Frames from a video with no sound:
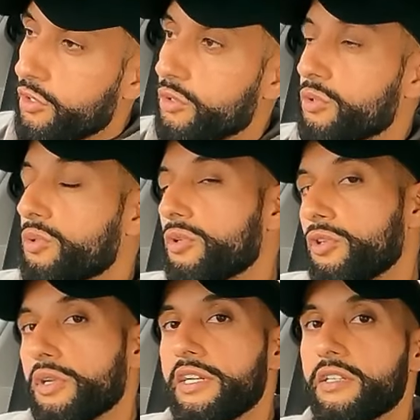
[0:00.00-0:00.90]

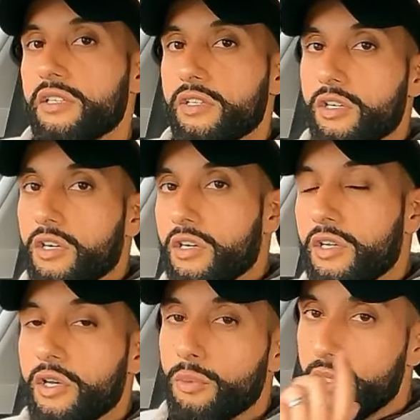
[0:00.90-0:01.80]
you'll enter the
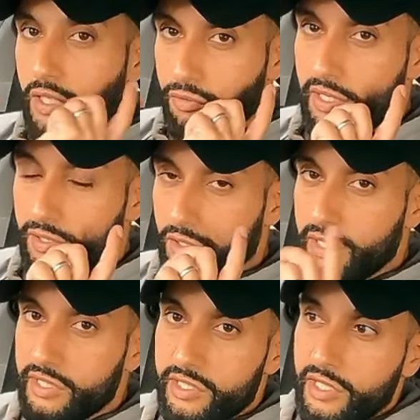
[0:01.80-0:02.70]
car with the correct
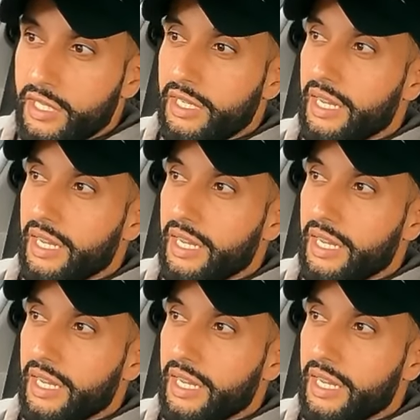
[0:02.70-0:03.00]
knowledge,